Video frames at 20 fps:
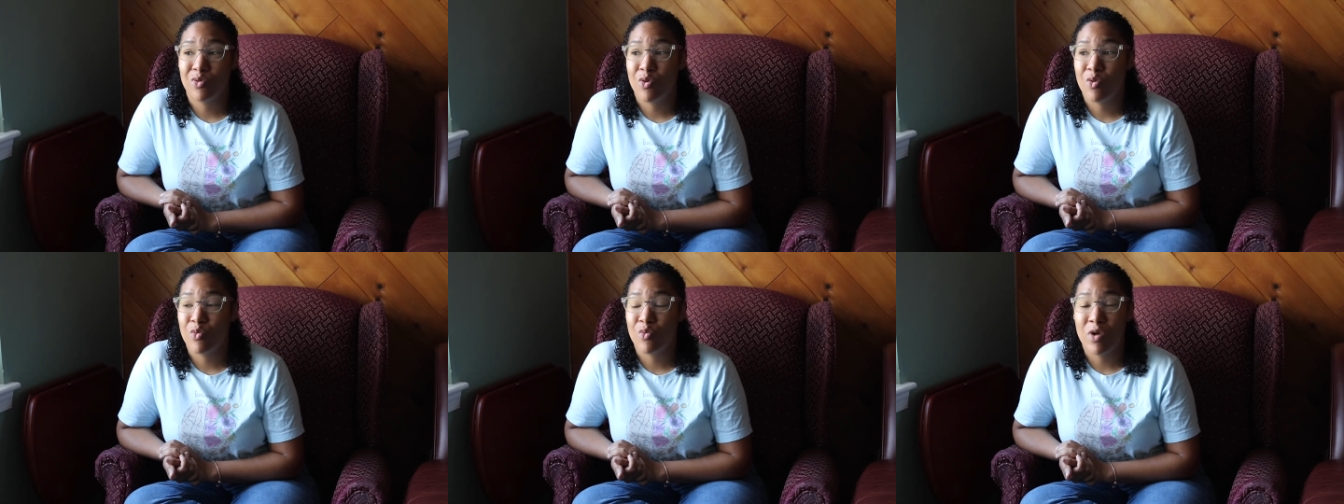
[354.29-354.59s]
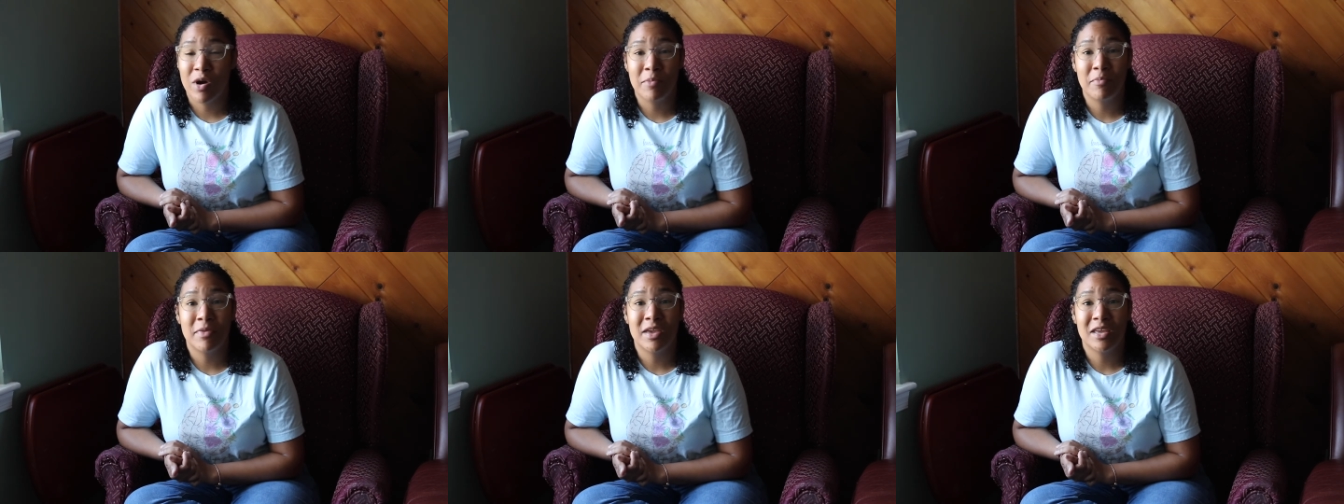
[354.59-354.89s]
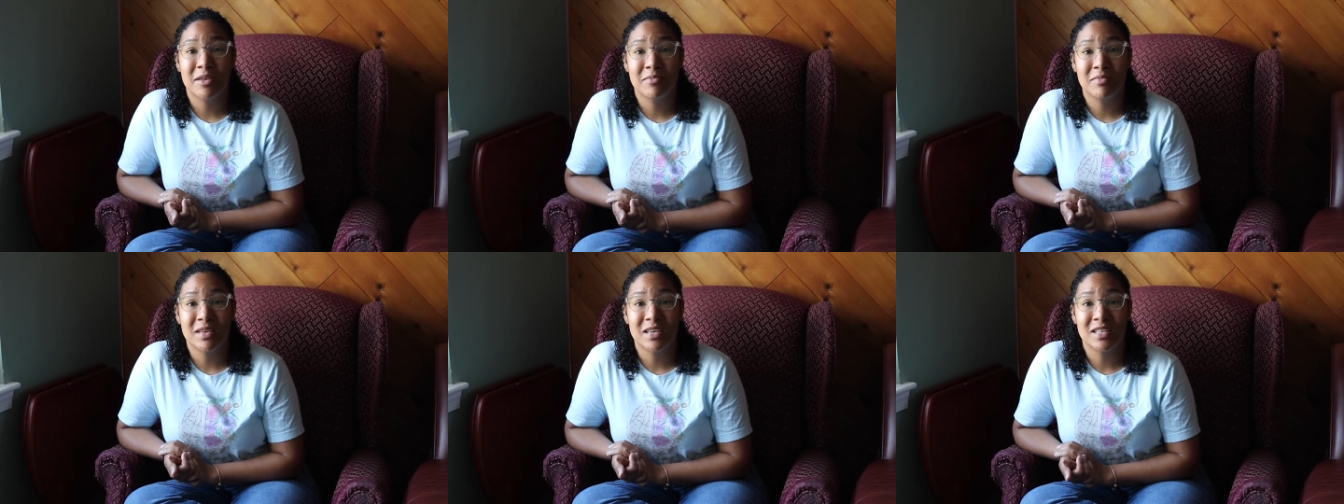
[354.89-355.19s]
what
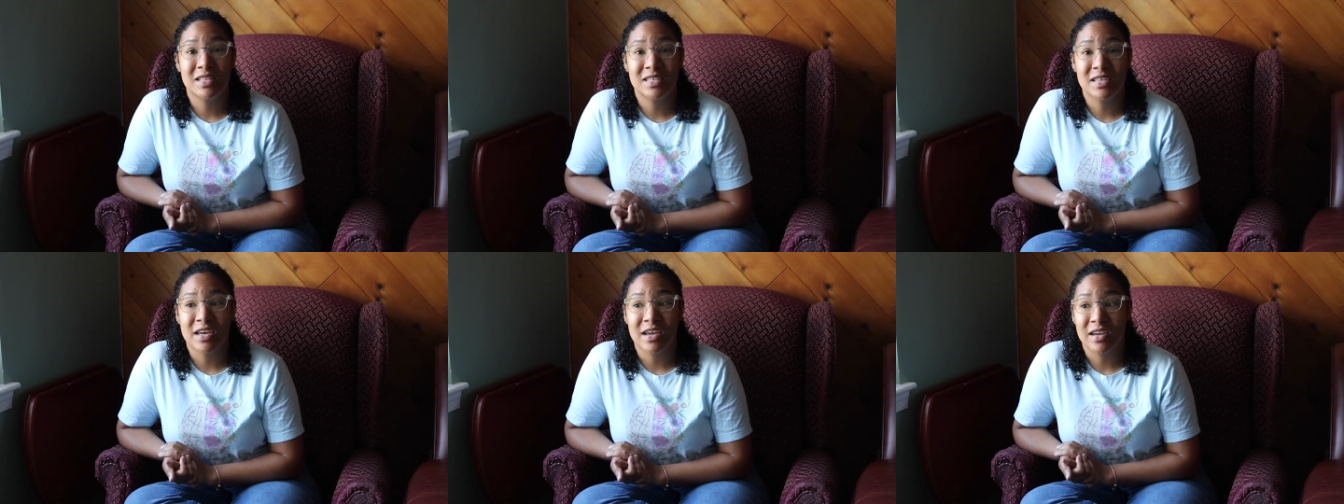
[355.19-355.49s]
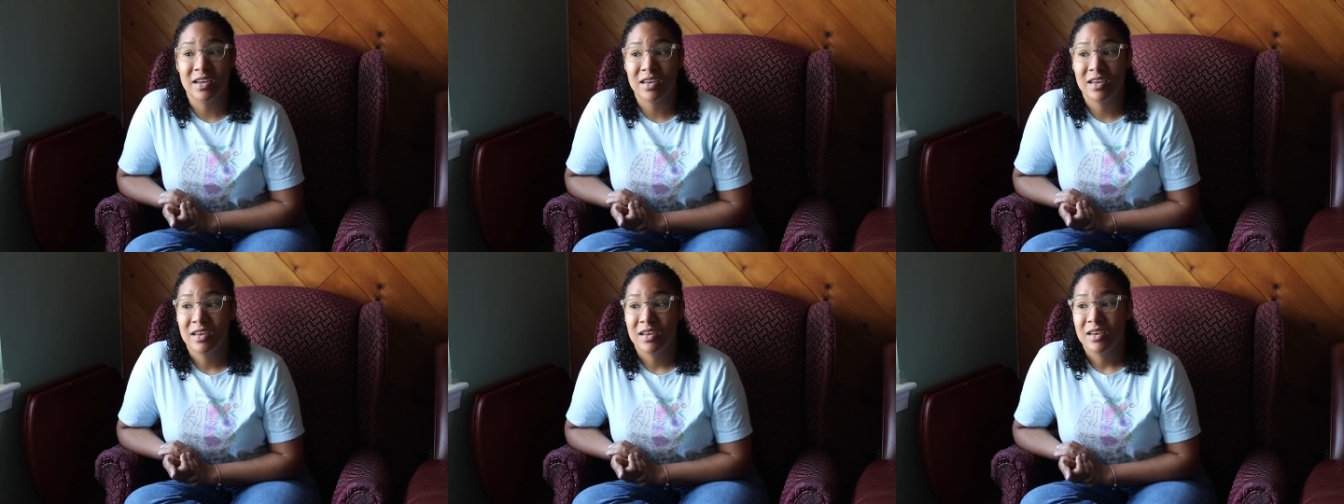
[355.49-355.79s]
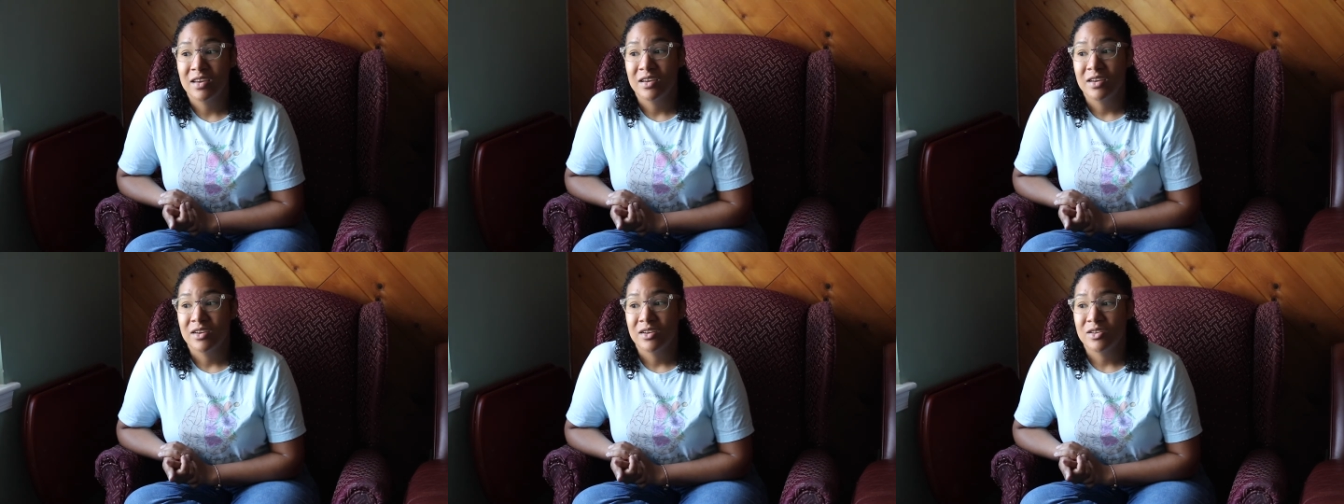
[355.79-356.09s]
made me tick.
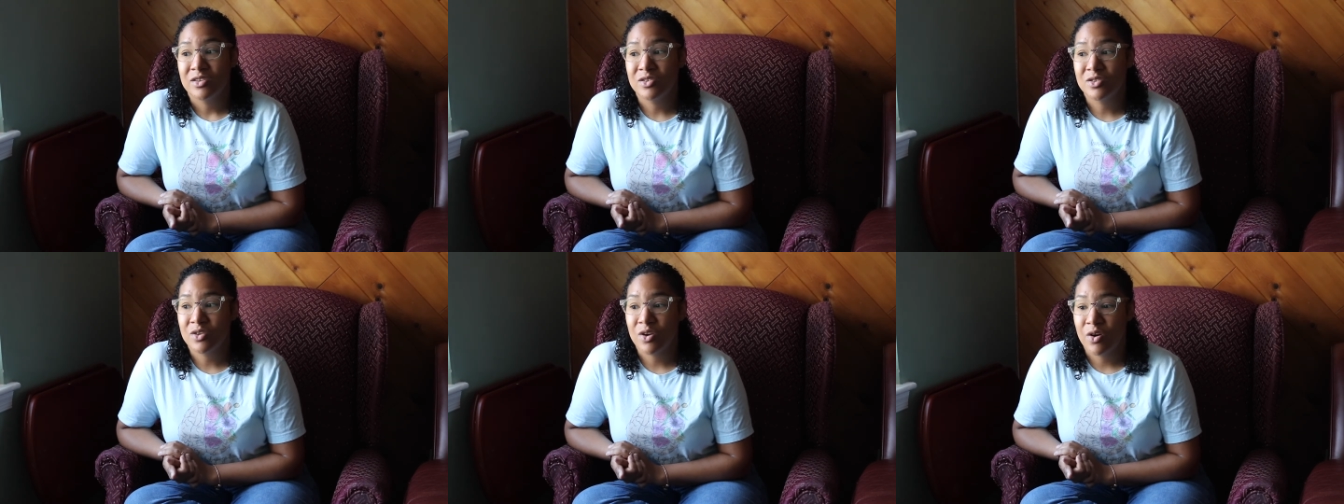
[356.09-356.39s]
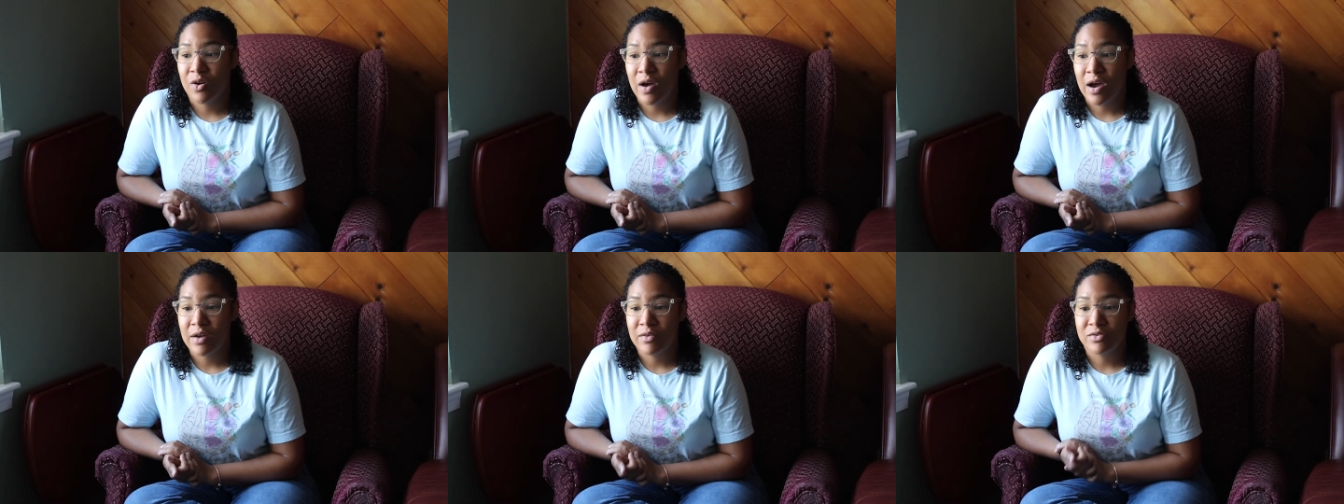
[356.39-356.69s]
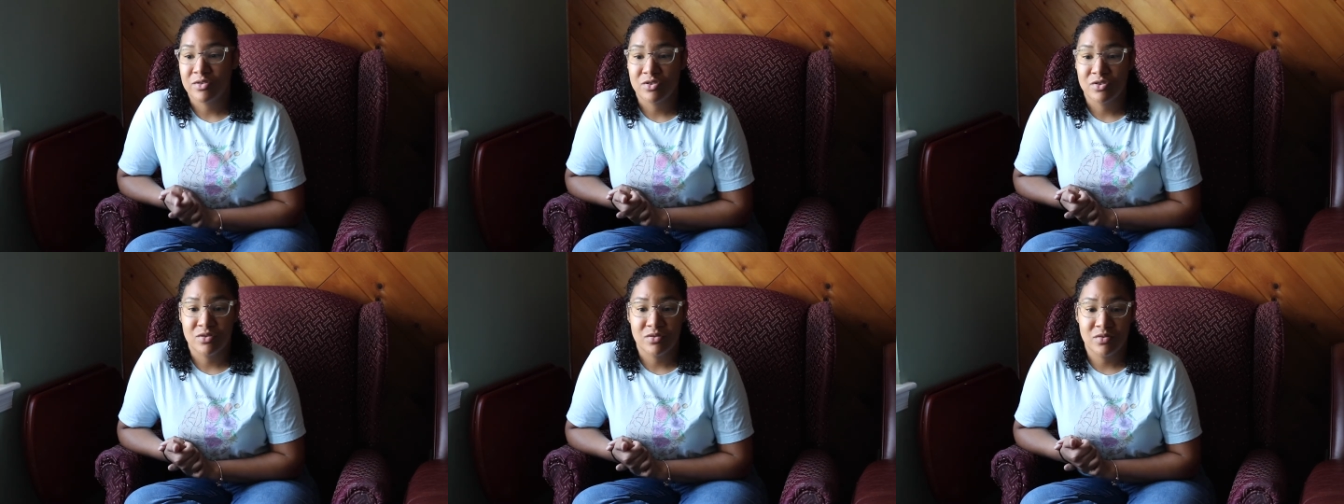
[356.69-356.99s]
So I
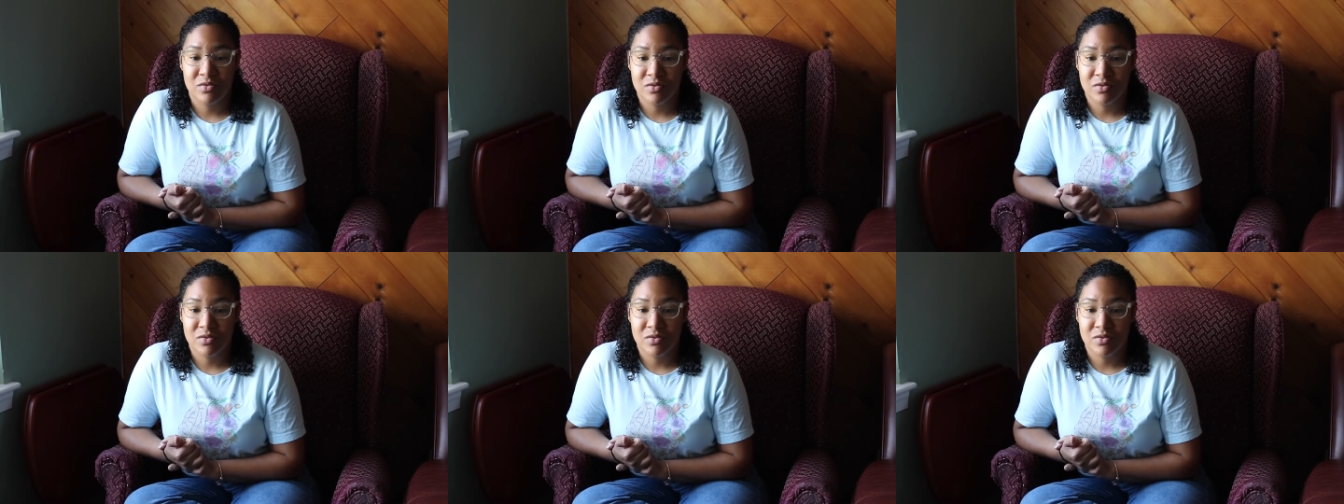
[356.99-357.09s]
was